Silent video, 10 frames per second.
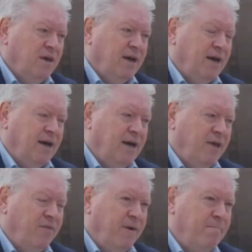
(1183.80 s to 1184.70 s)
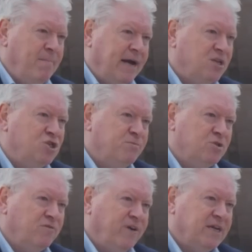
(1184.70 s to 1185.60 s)
the
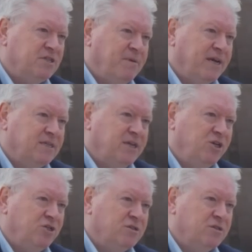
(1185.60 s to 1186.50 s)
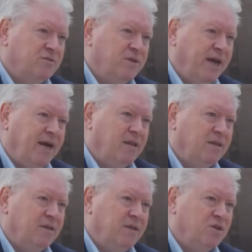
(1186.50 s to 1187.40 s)
management of expectations in the
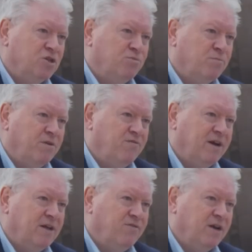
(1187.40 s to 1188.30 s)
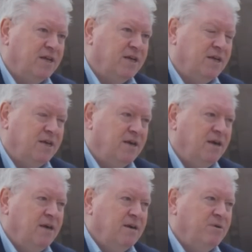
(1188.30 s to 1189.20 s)
early years would be very, very key,
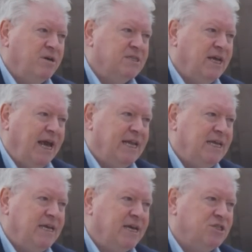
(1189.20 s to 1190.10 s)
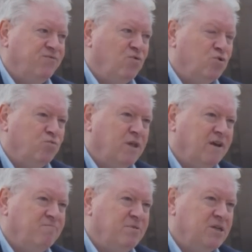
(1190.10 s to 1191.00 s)
because any yes vote will
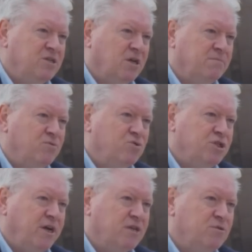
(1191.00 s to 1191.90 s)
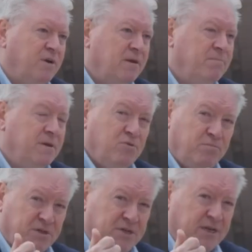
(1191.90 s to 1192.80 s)
have been turbocharged by people,
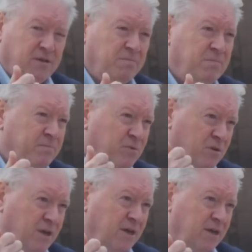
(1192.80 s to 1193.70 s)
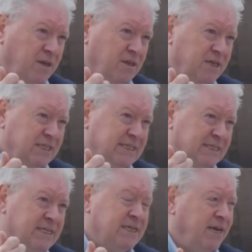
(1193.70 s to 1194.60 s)
particularly people in this
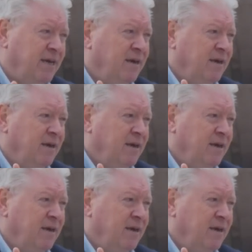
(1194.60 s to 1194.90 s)
city,